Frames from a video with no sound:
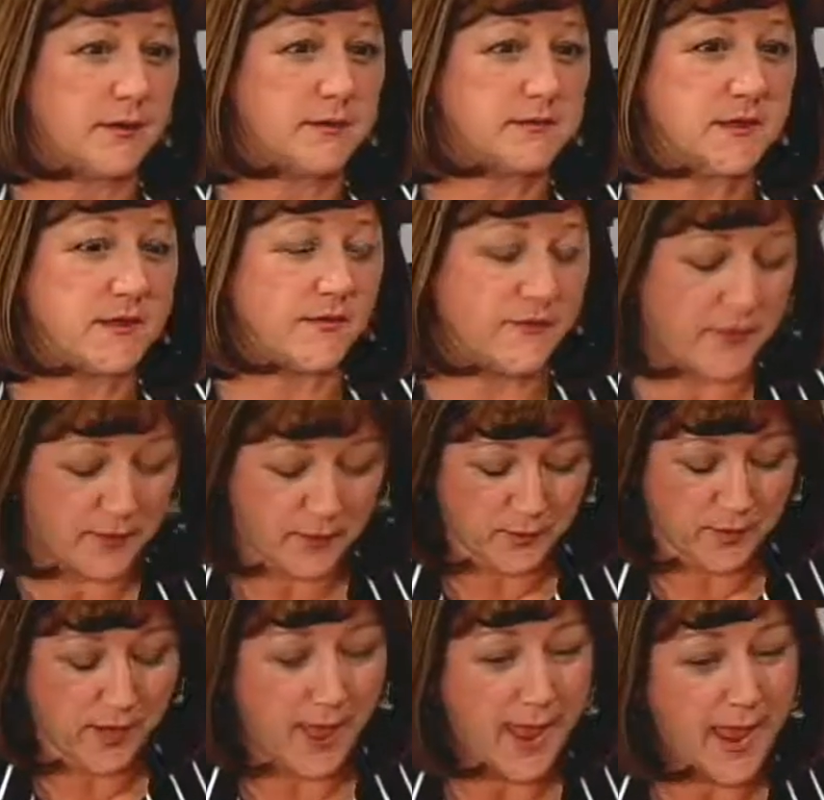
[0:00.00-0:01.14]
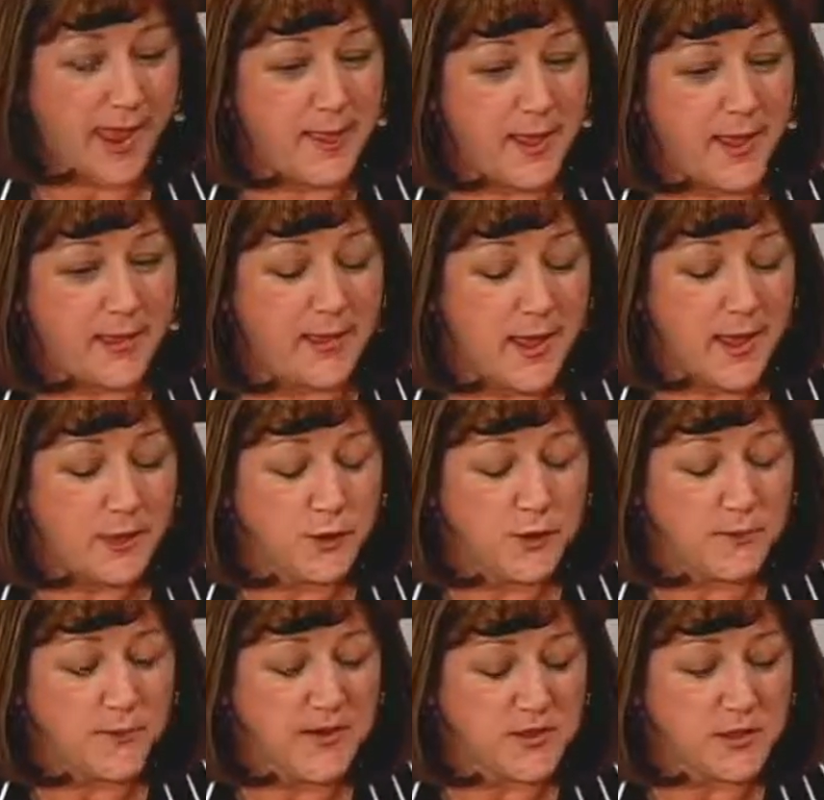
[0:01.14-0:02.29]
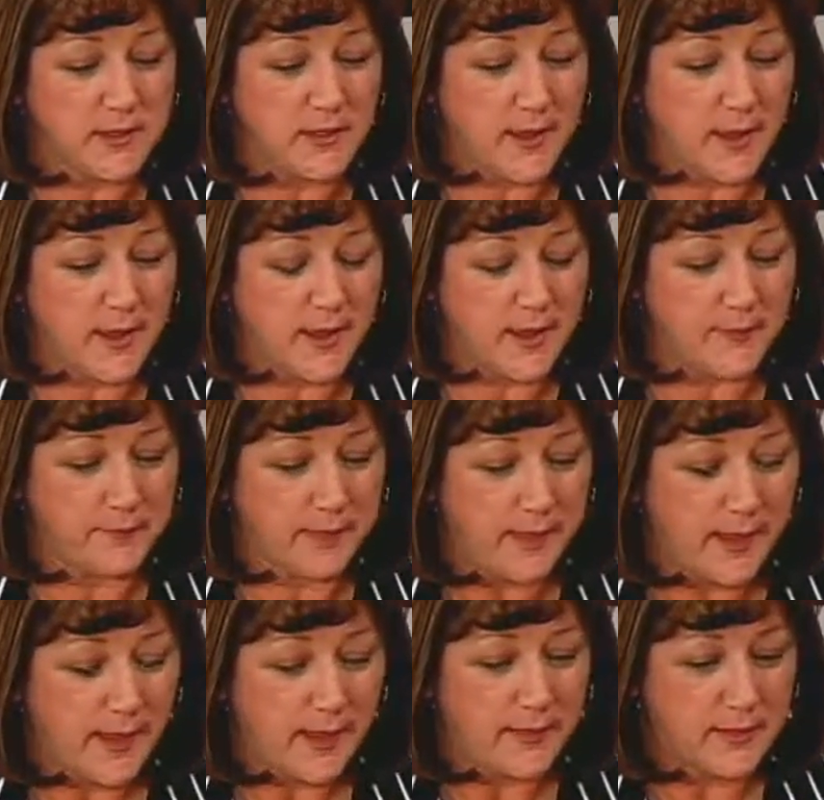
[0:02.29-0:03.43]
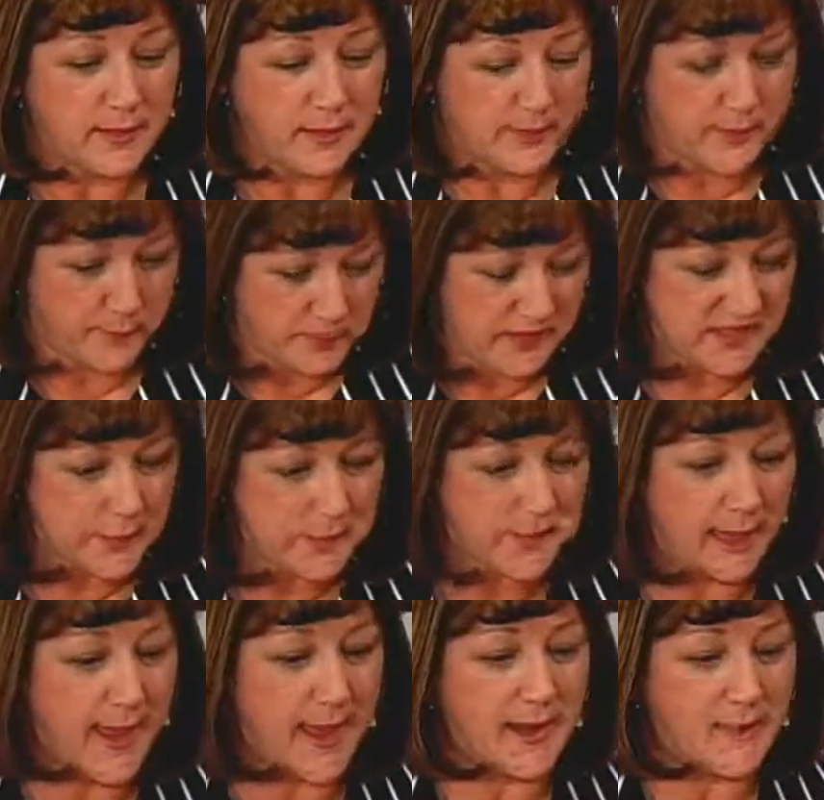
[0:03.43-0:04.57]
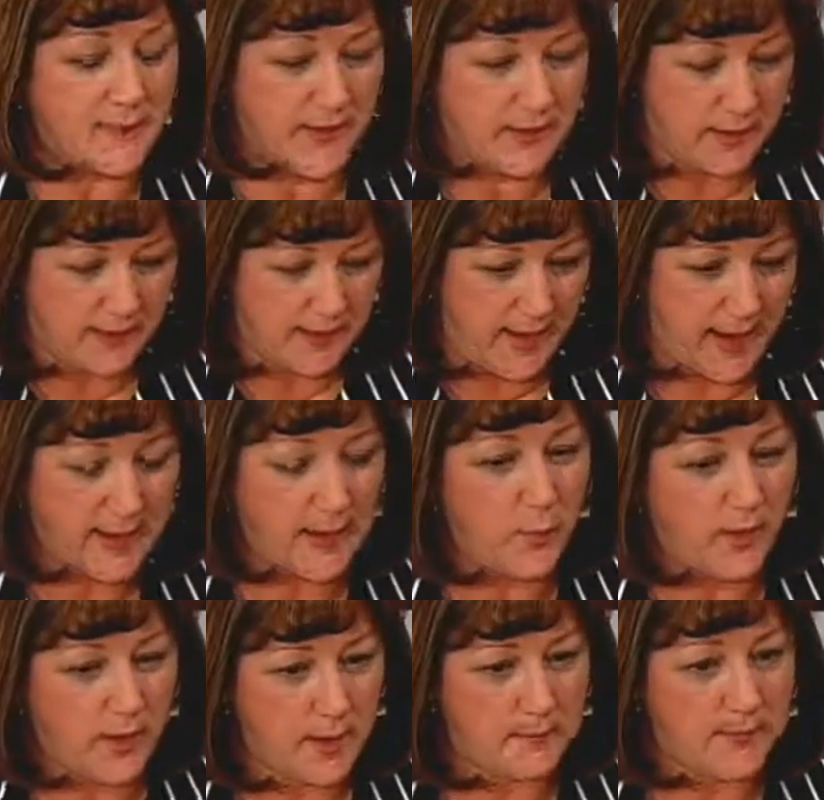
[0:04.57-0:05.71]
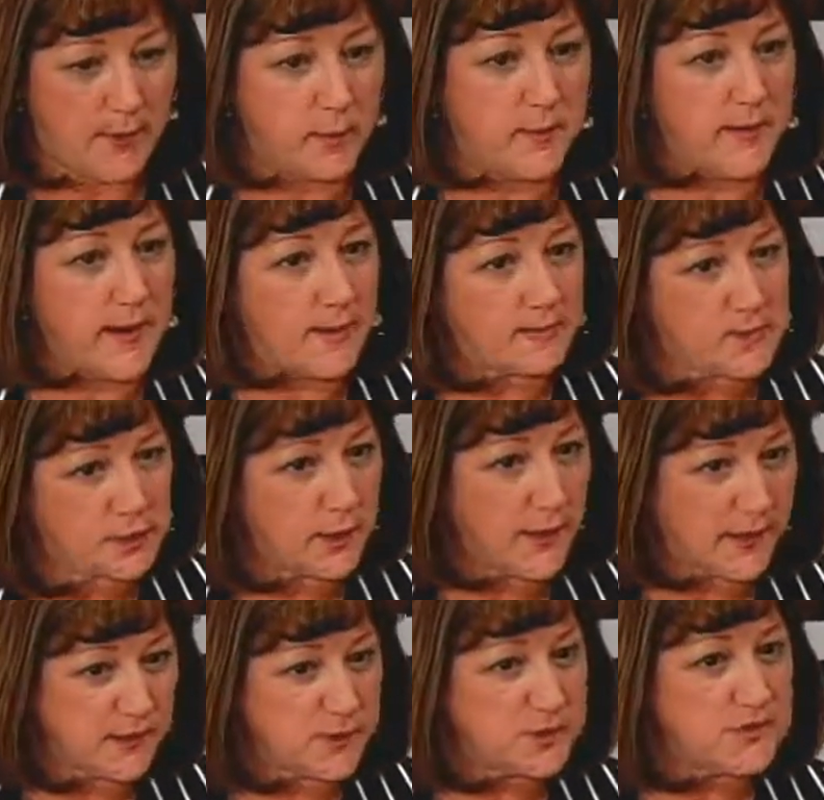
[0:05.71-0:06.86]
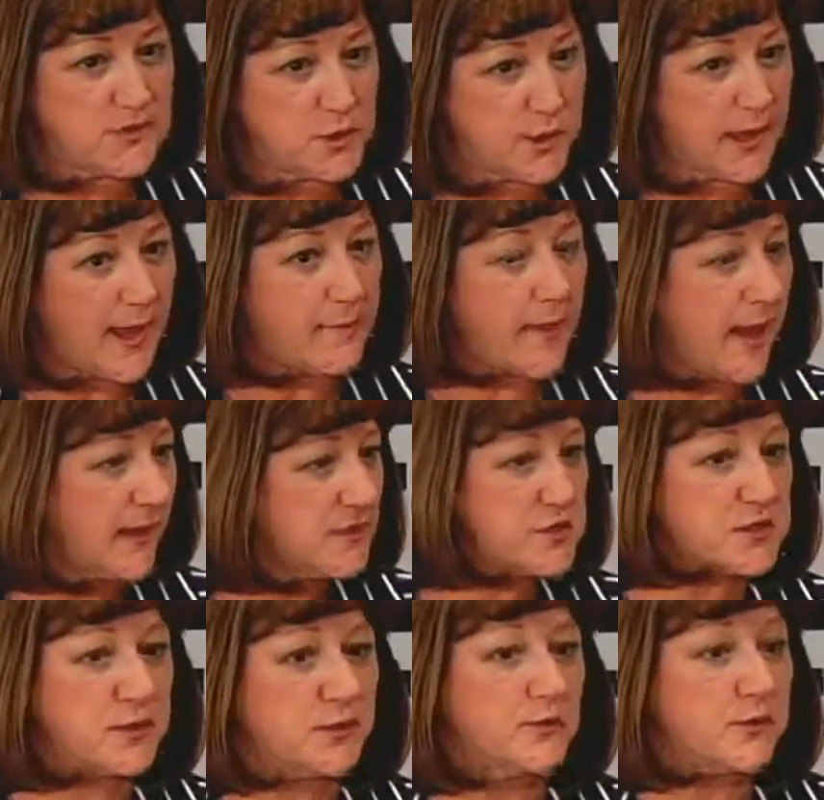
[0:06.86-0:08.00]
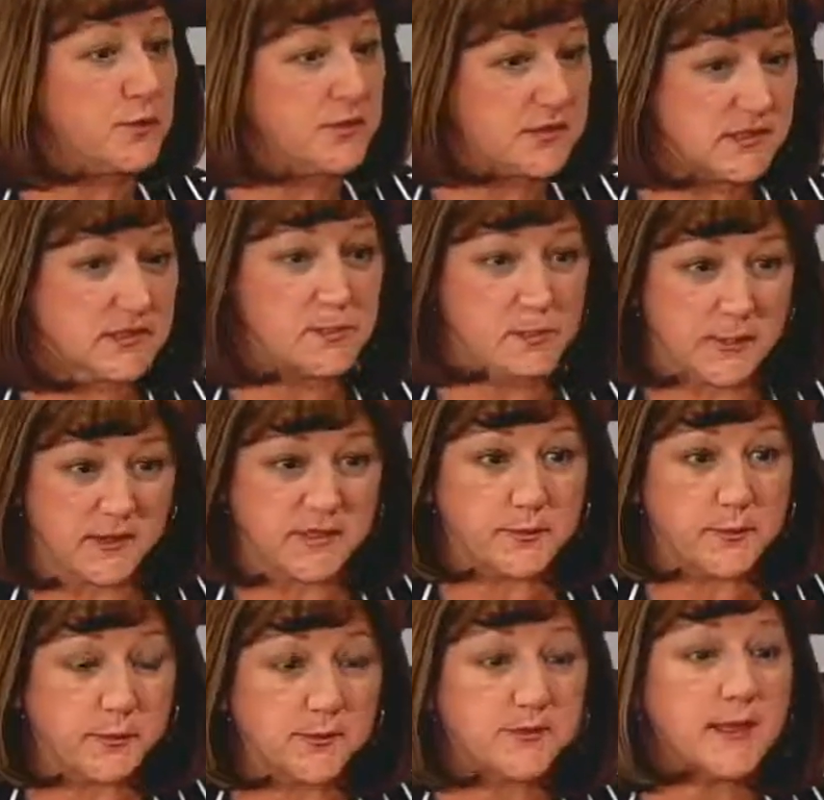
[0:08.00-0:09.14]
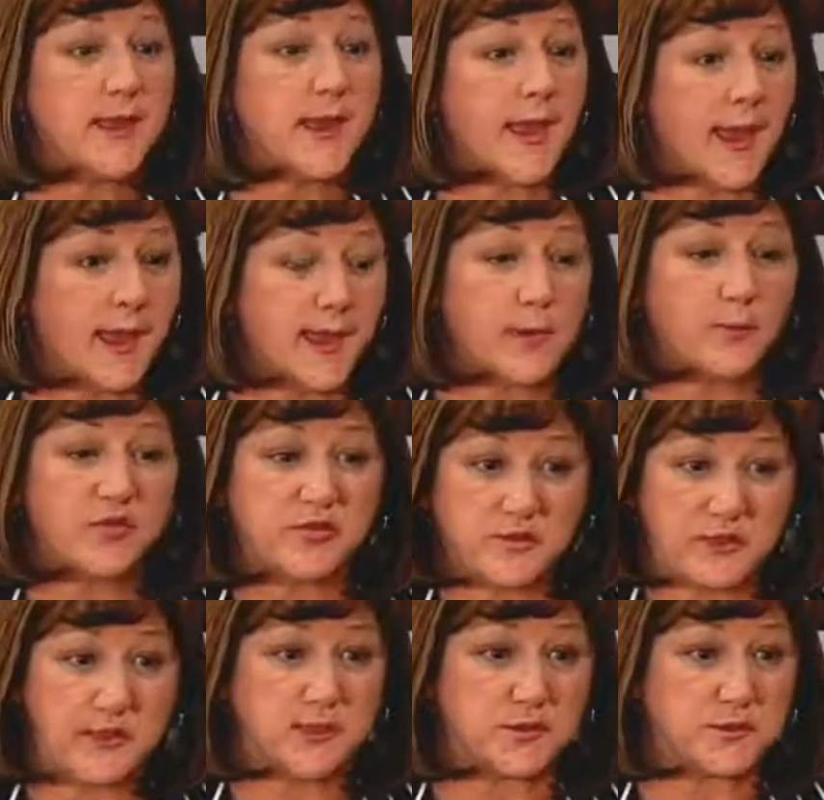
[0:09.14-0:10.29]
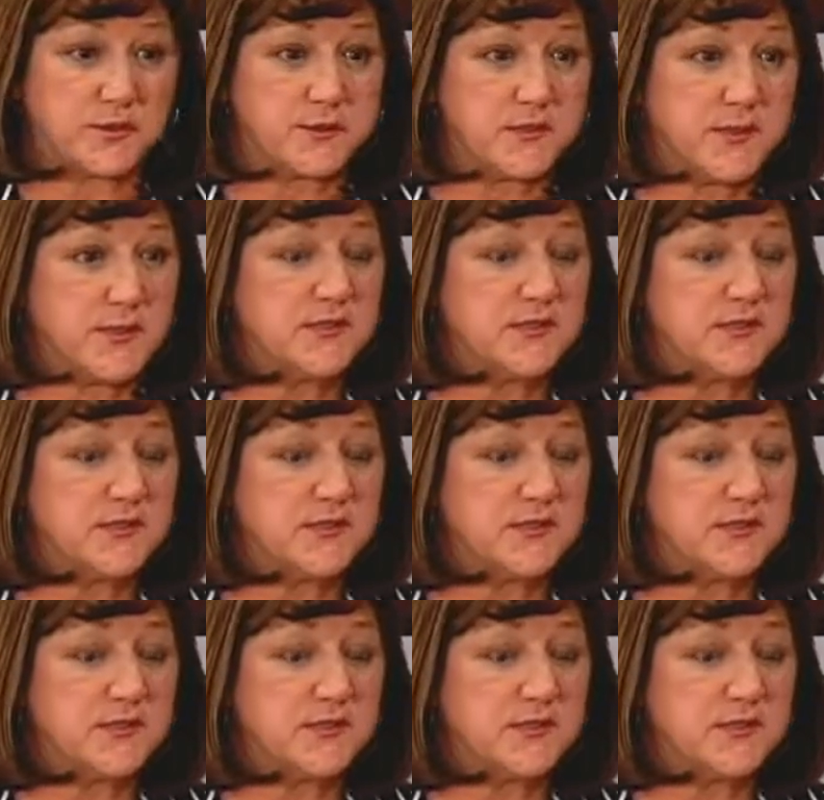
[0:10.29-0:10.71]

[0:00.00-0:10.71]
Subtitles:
So very good. And then you'd mentioned the Principals Academy and the 8 went up there, but then I'm sure, like you said, you came back and shared it with your assistant principals and with the teachers.